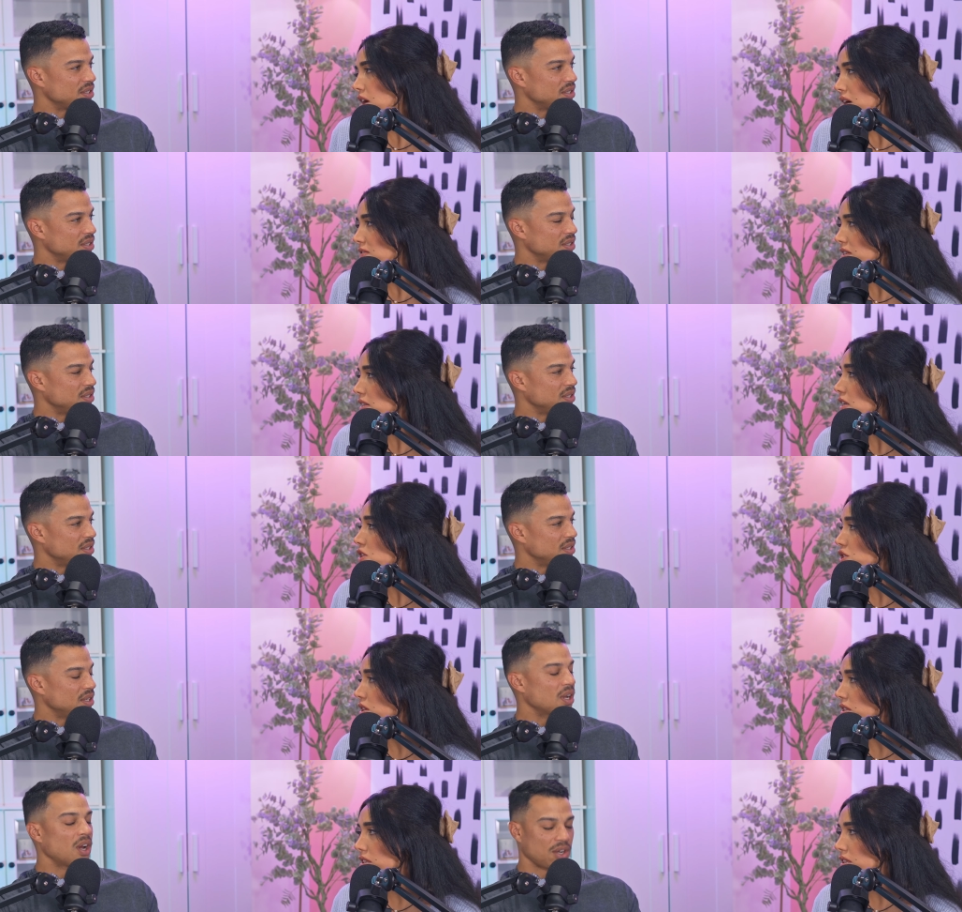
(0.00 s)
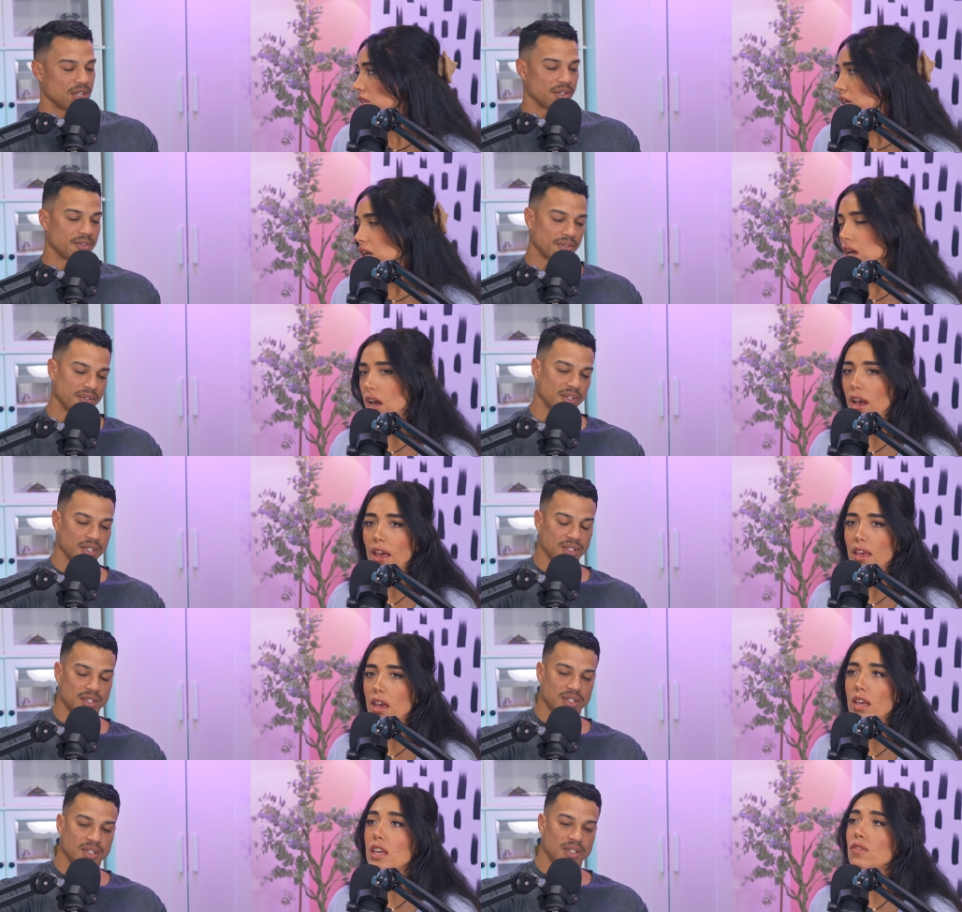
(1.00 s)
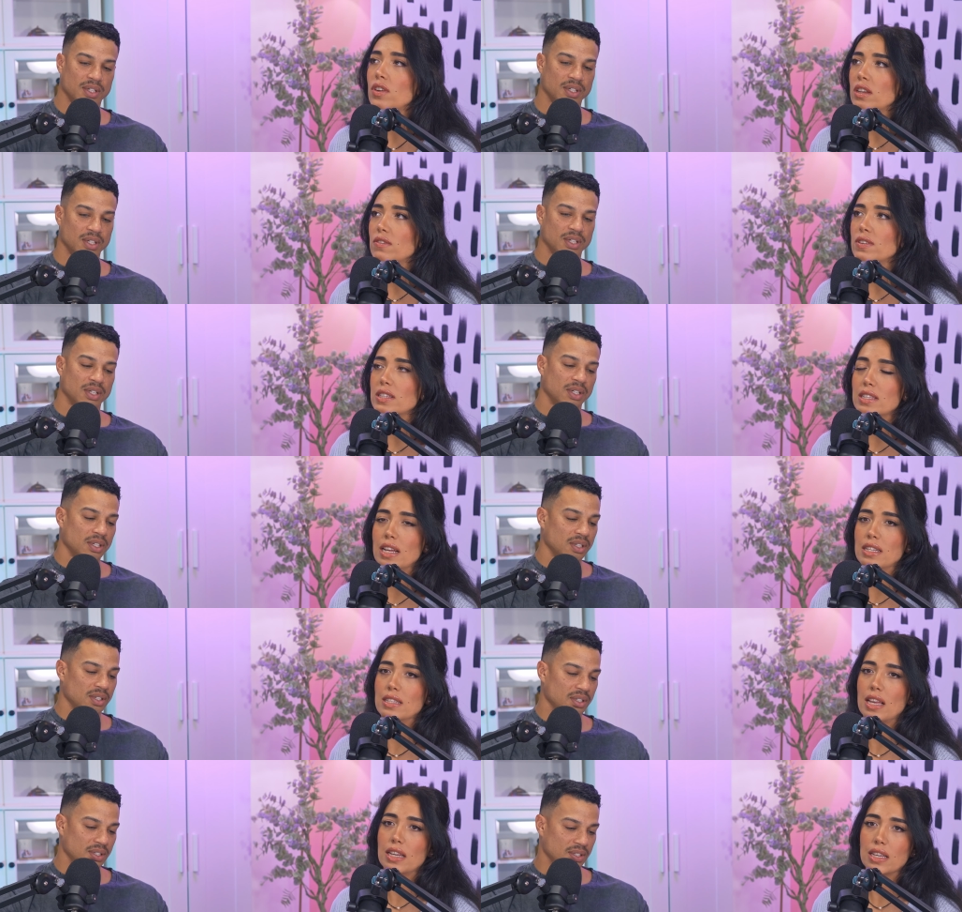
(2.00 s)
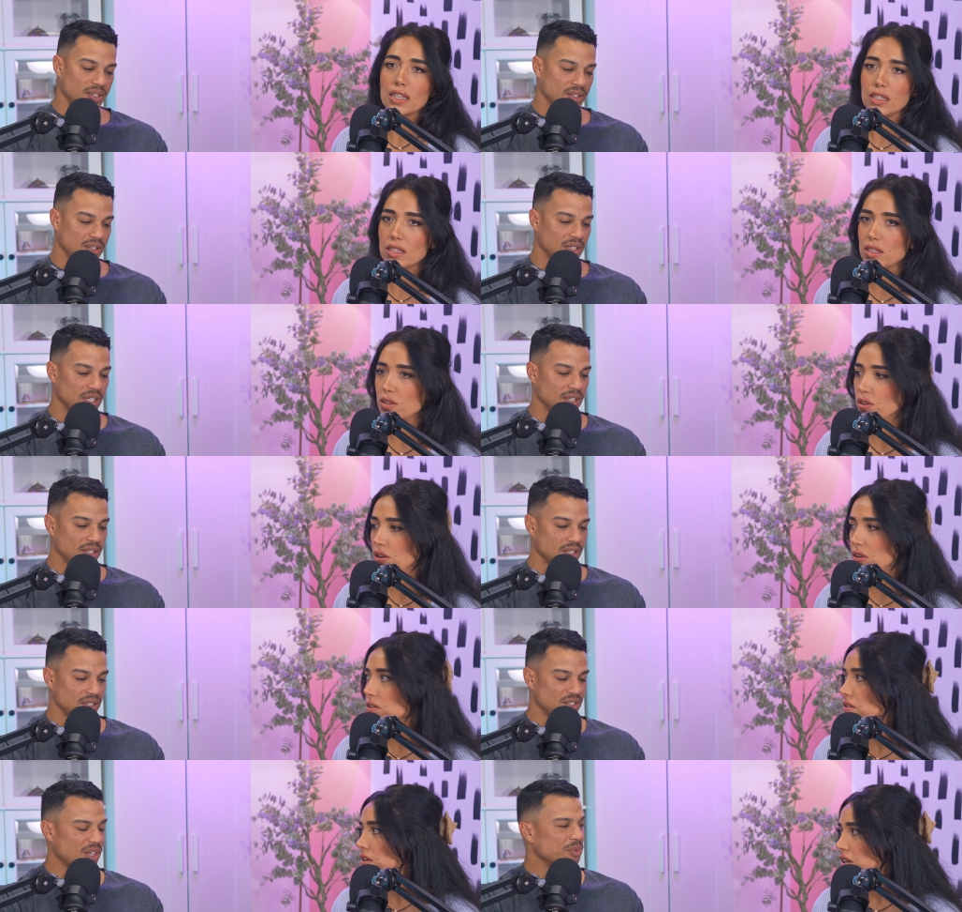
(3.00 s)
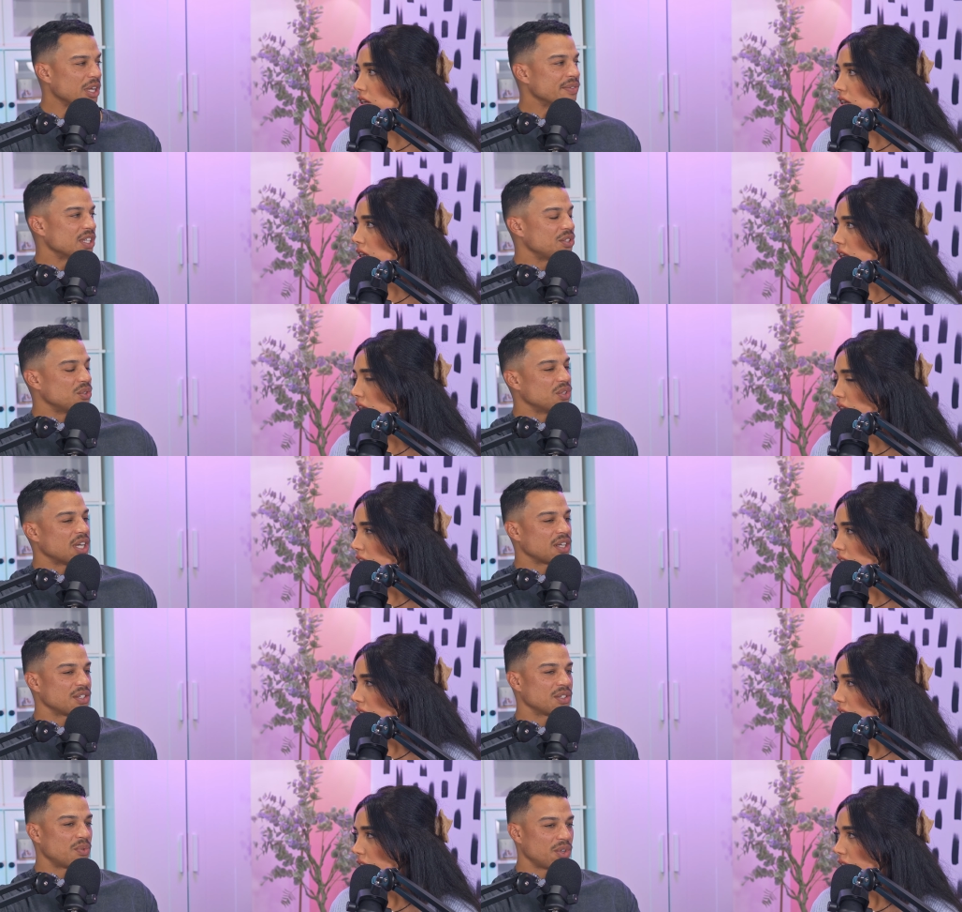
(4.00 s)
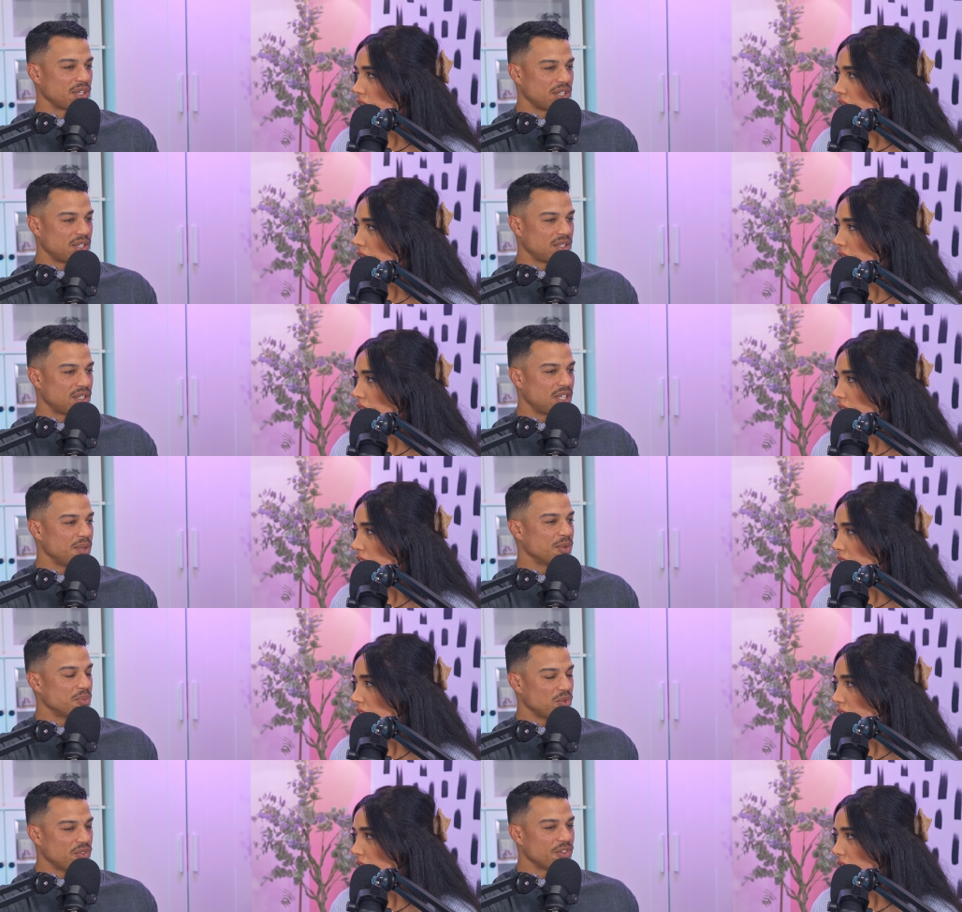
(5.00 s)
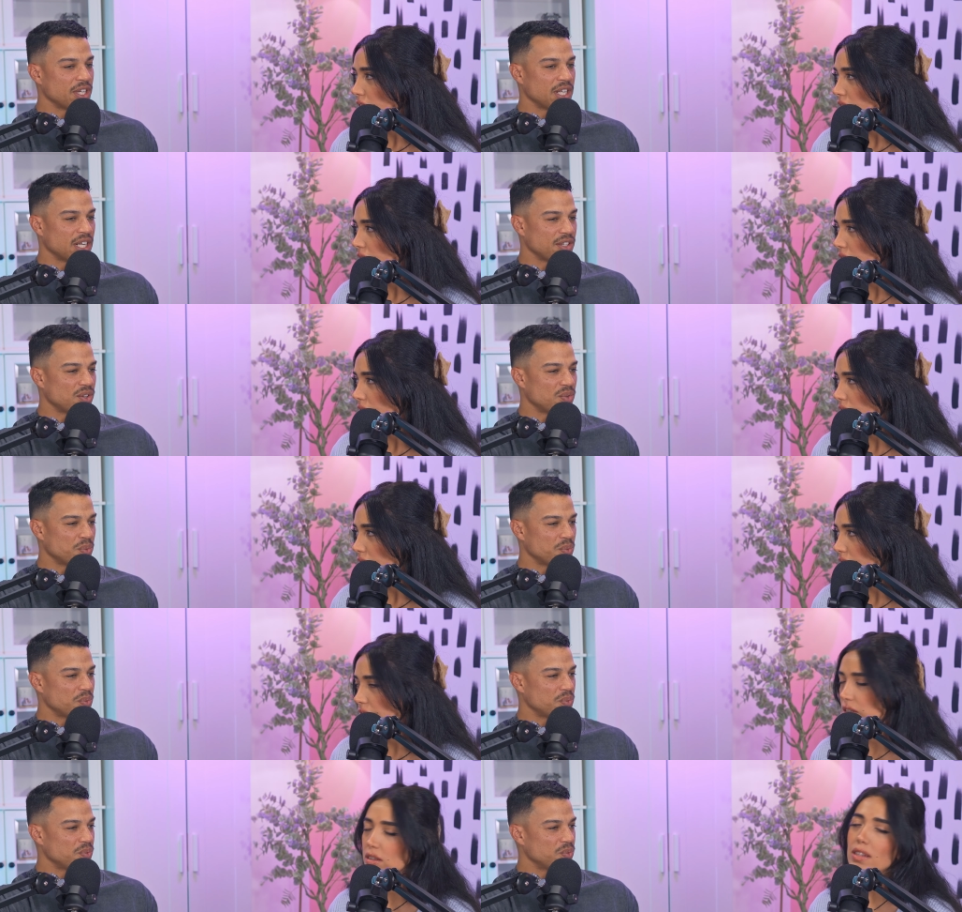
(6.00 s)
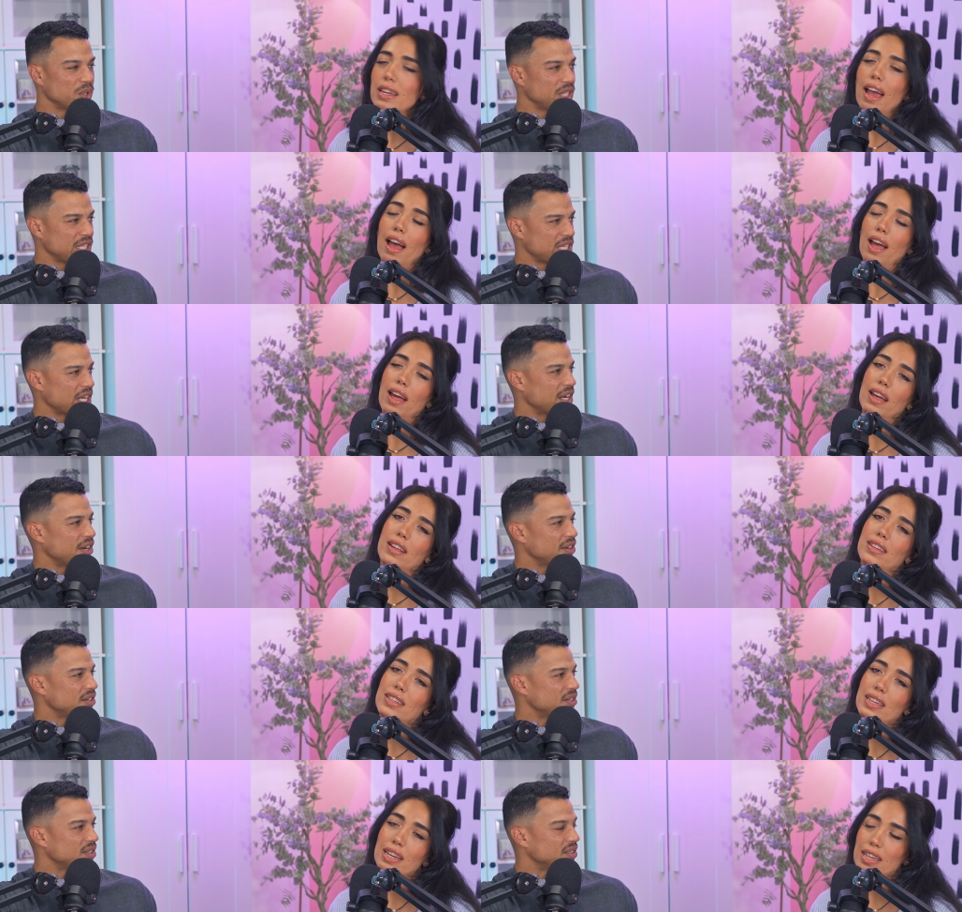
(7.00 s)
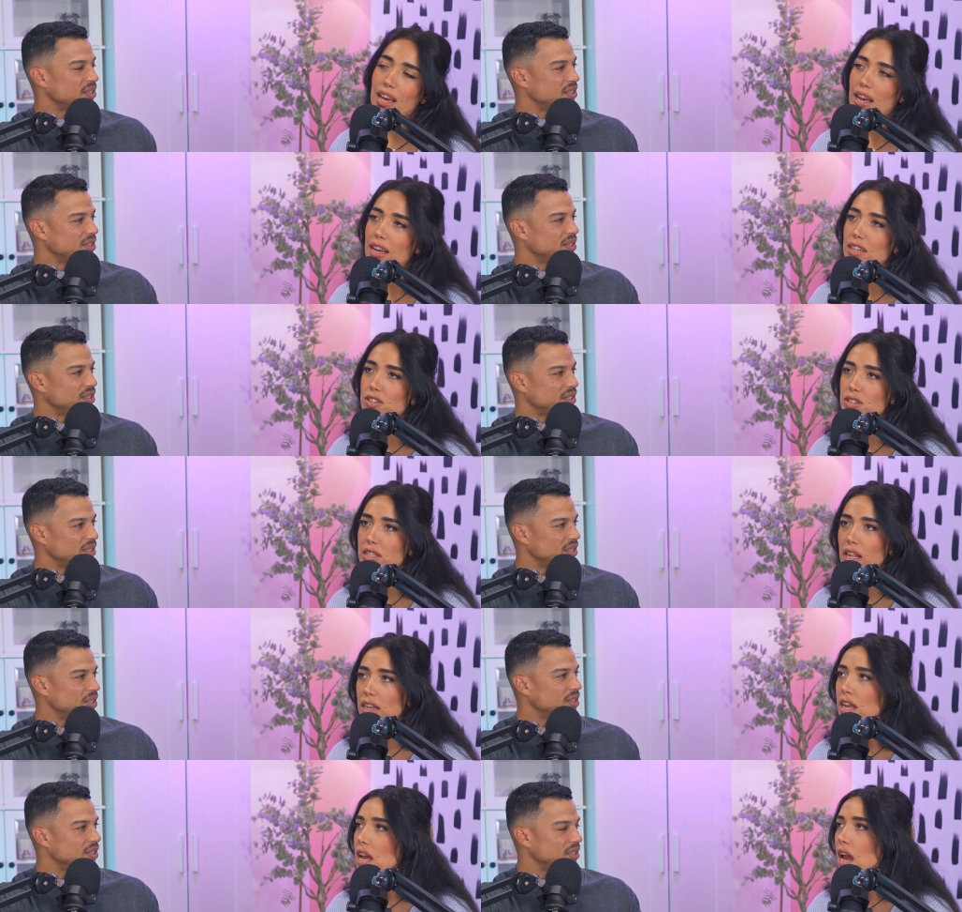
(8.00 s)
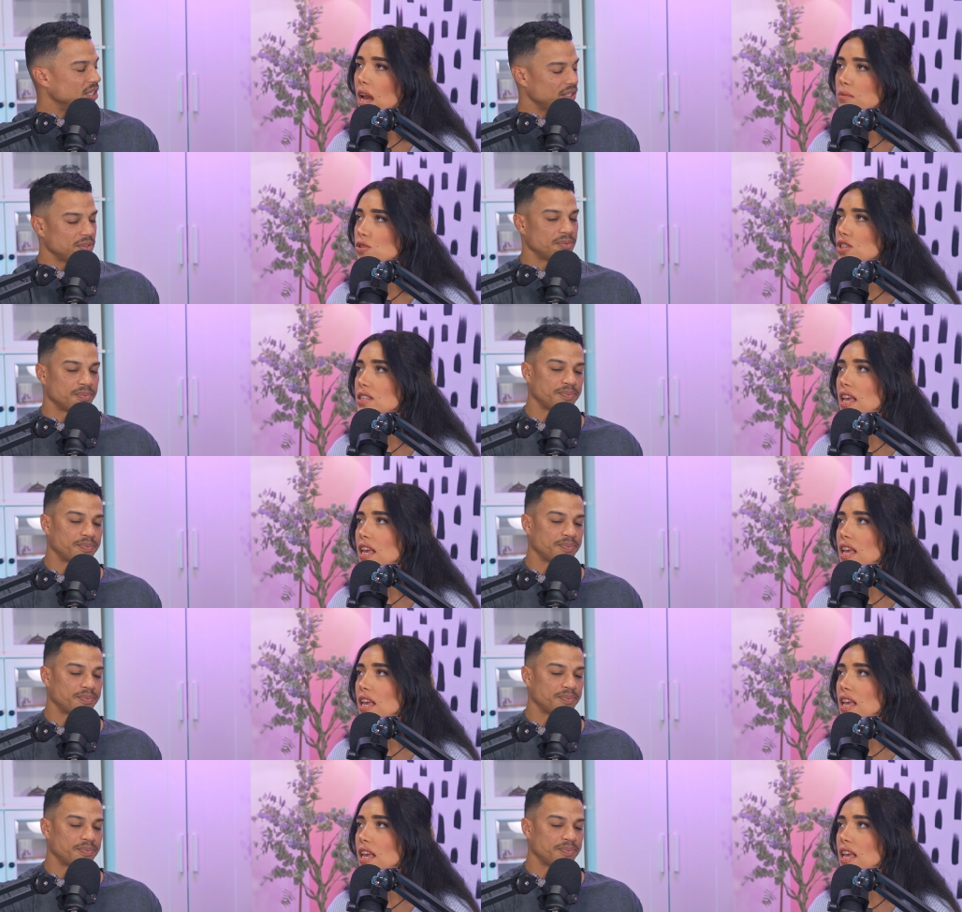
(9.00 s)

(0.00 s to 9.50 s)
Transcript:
Speaker 1: conversations? Okay, okay, I even if it's ten seconds, yeah. you know.
Speaker 2: Sometimes I do that because I want to keep it moving, and I don't really yeah, care.
Speaker 1: Yeah, yeah, I understand. Yeah. I'm just